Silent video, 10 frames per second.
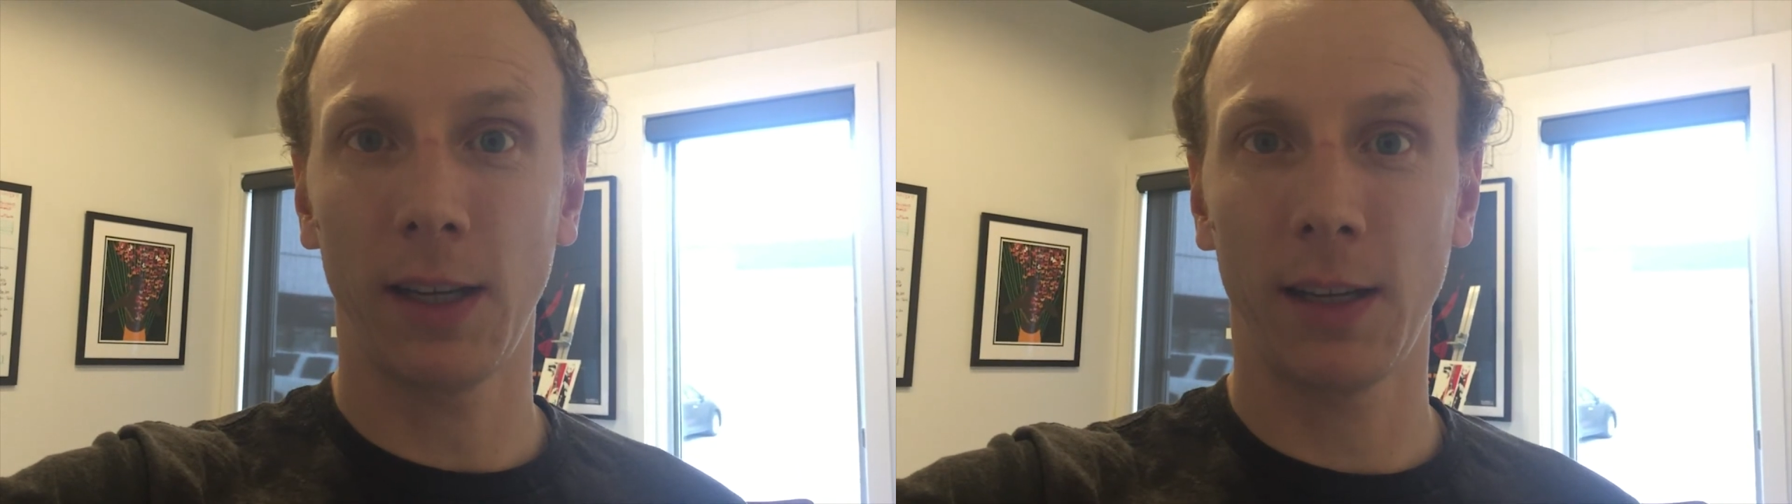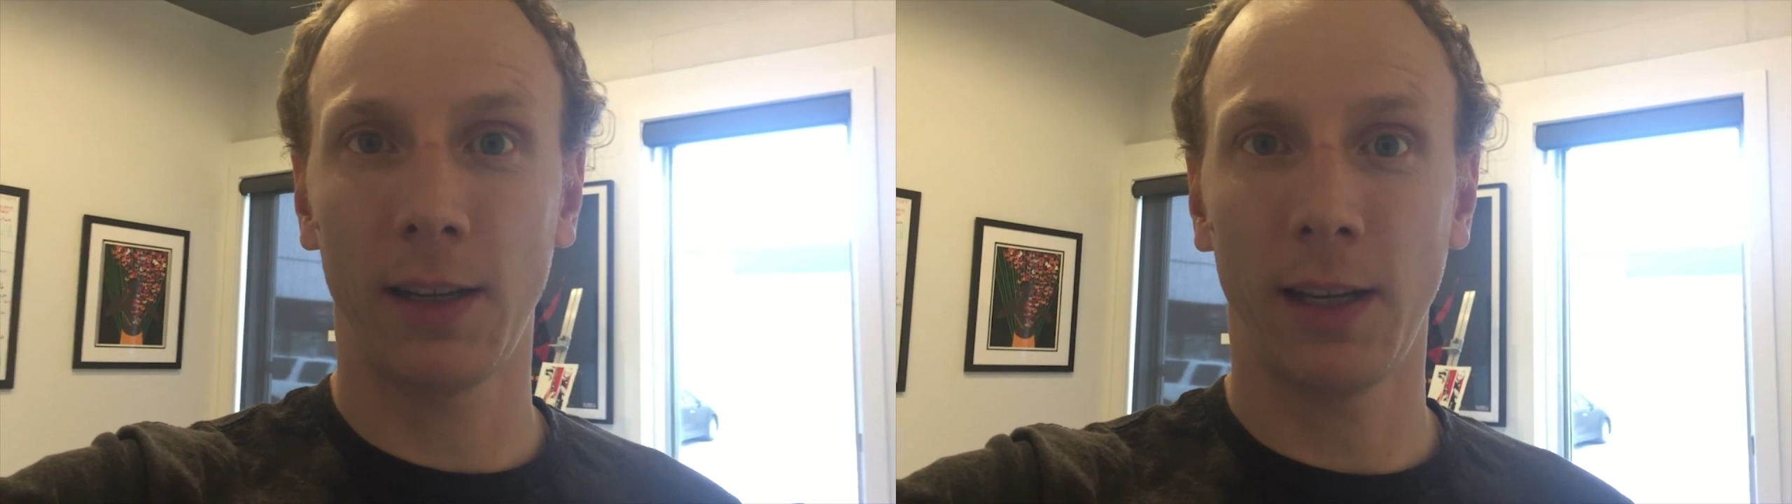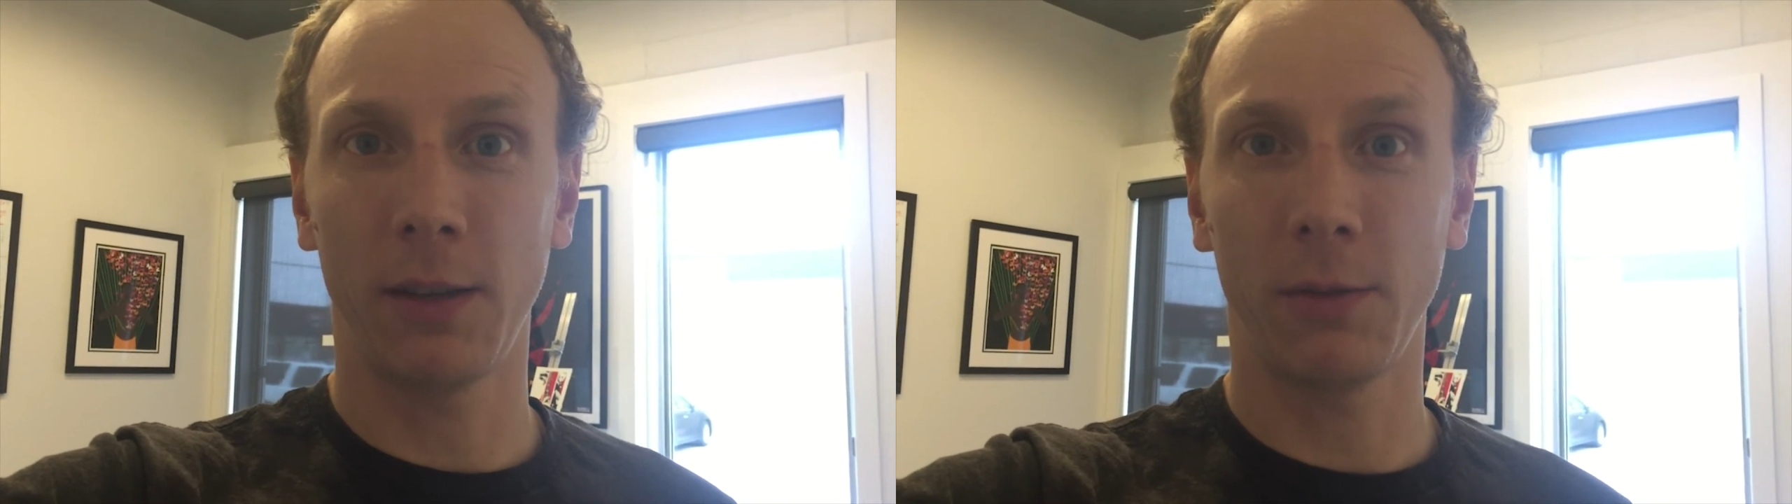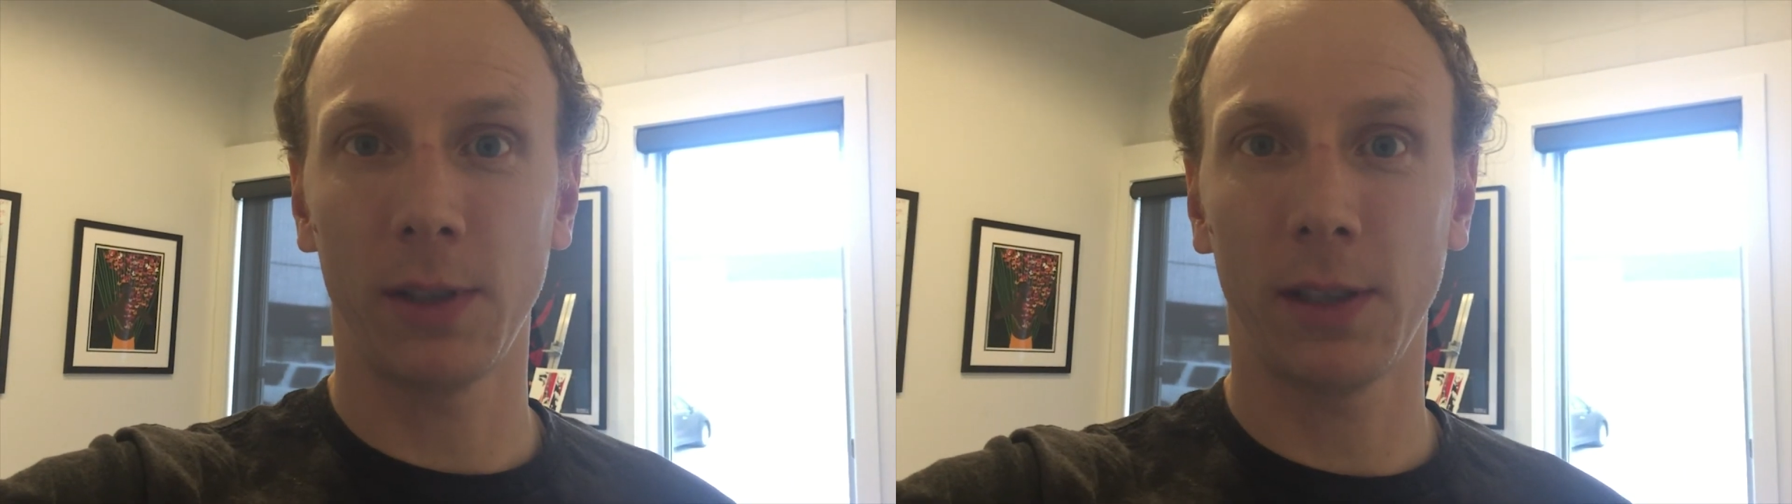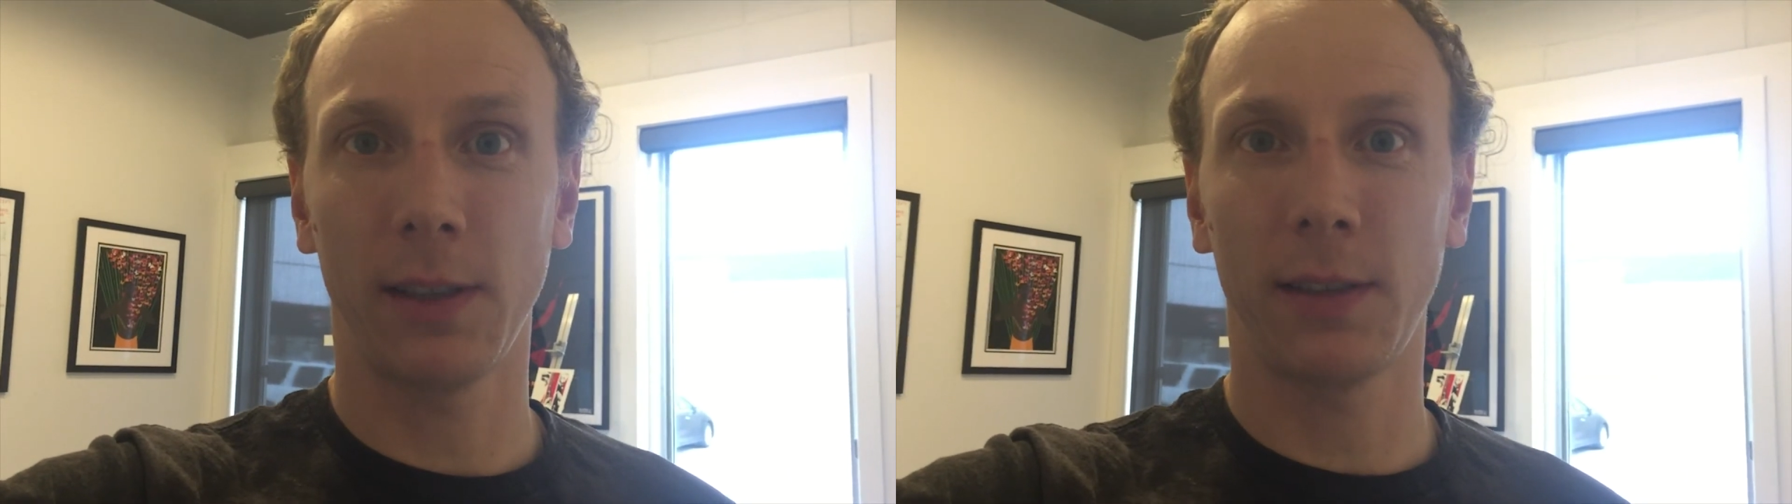and I
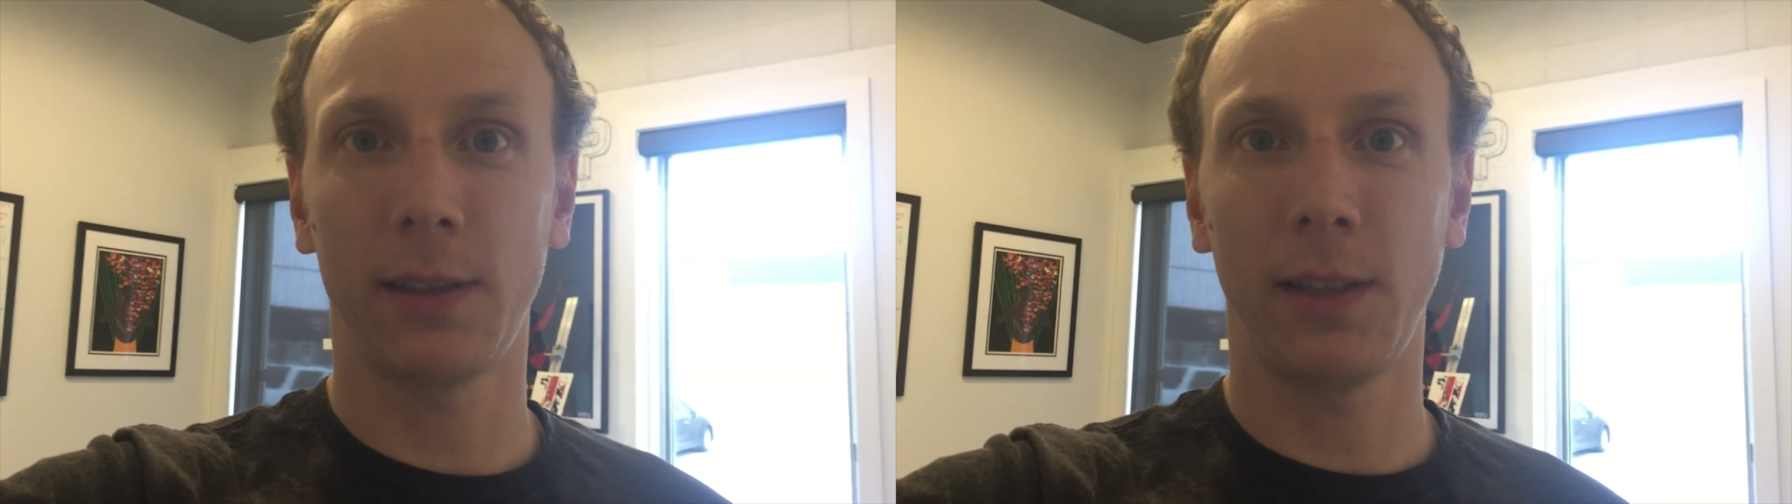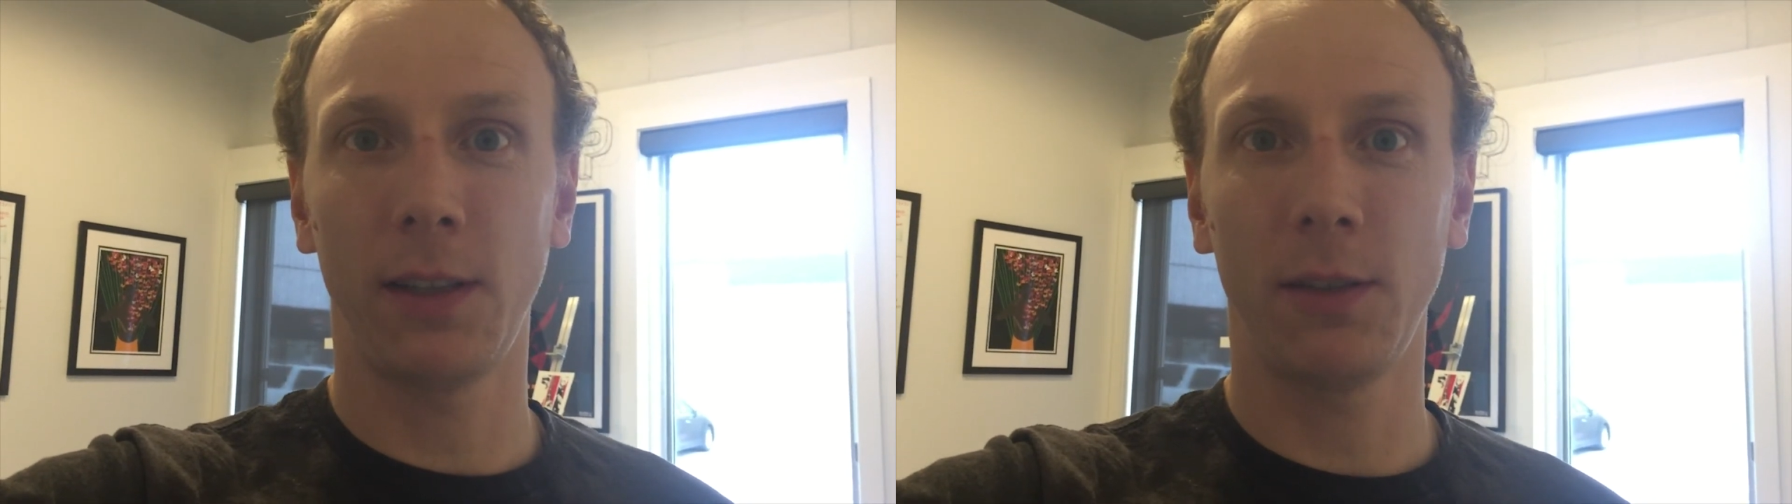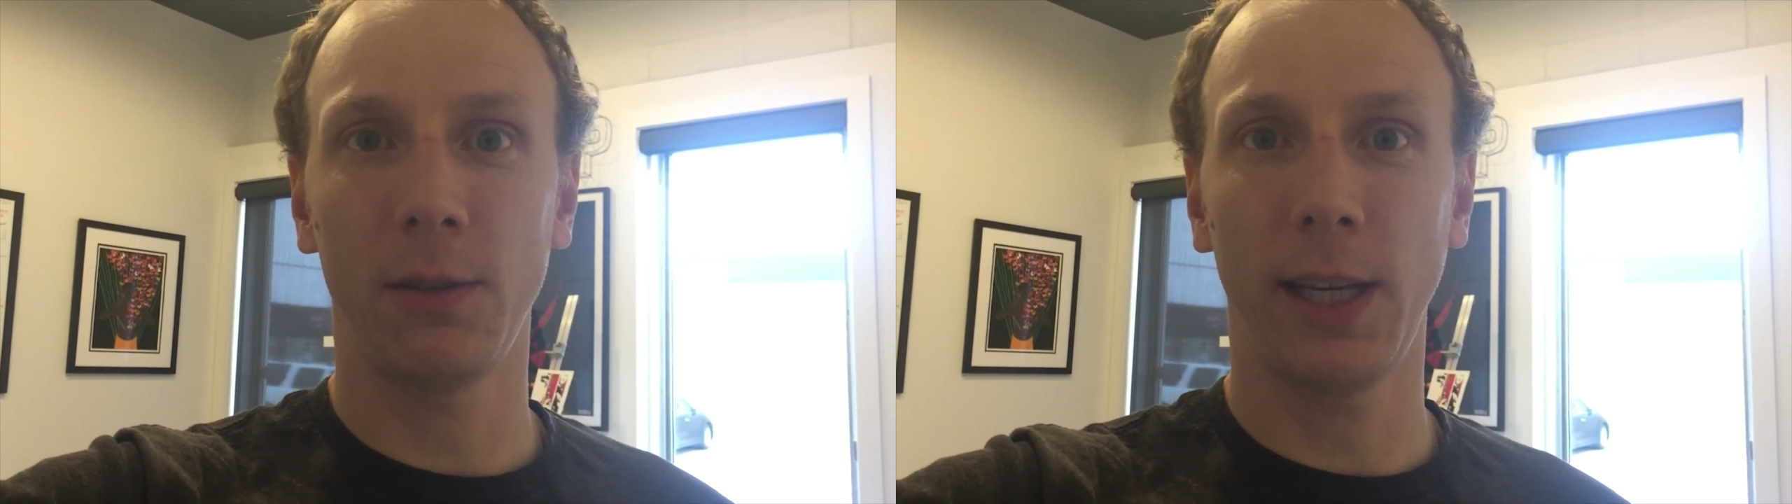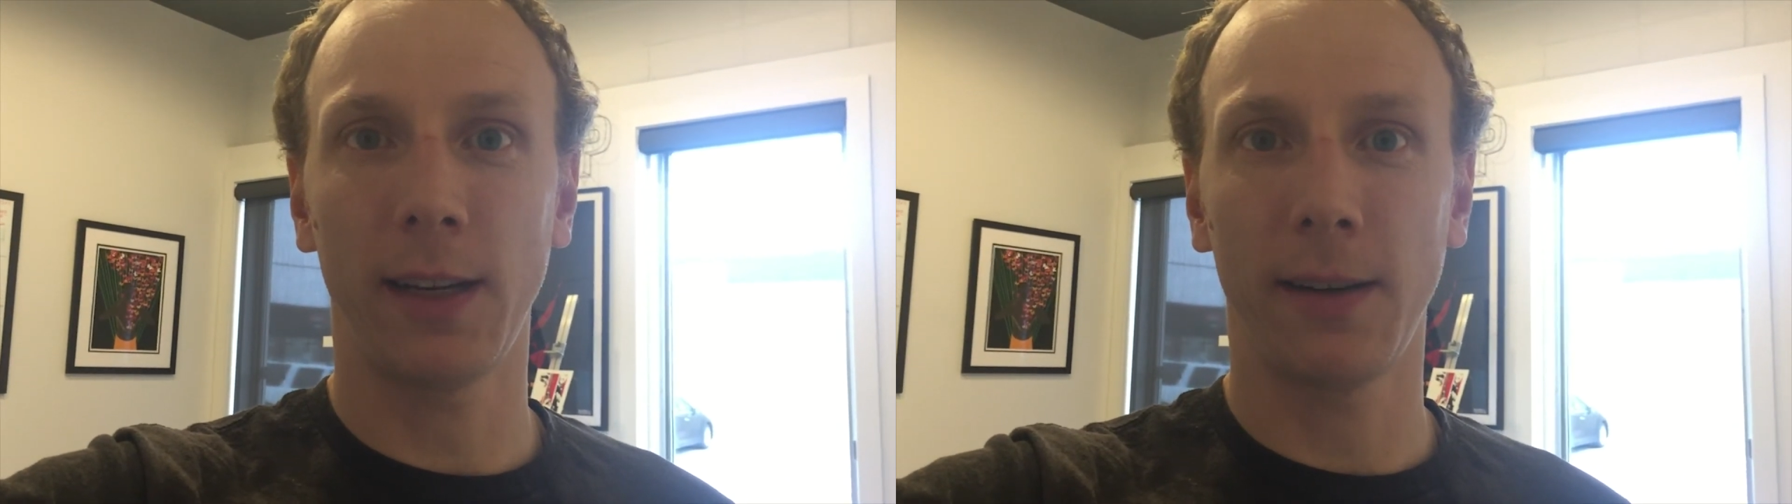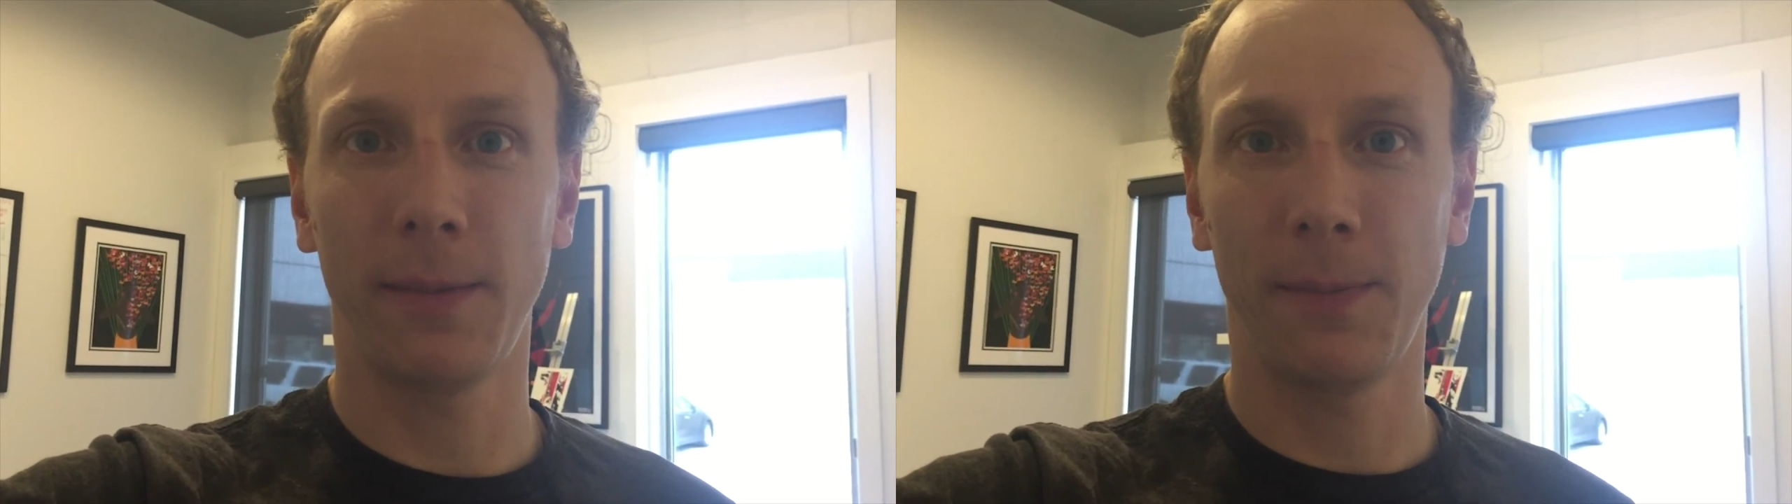will see you
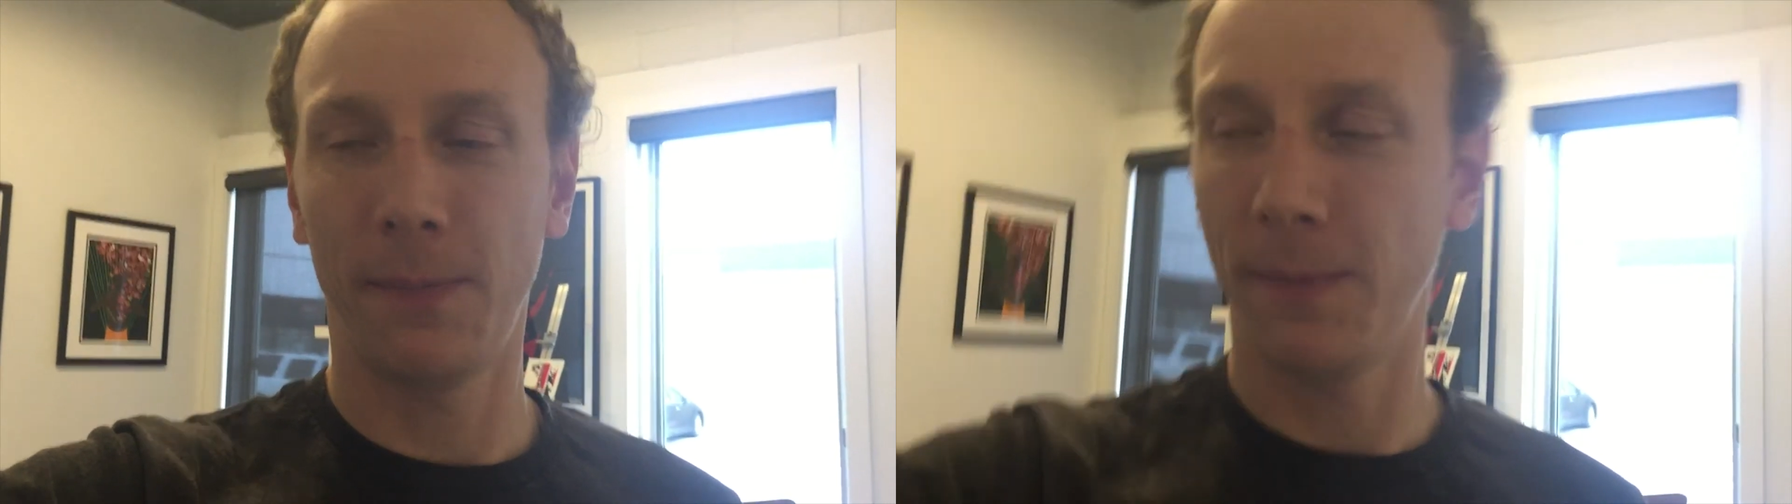later.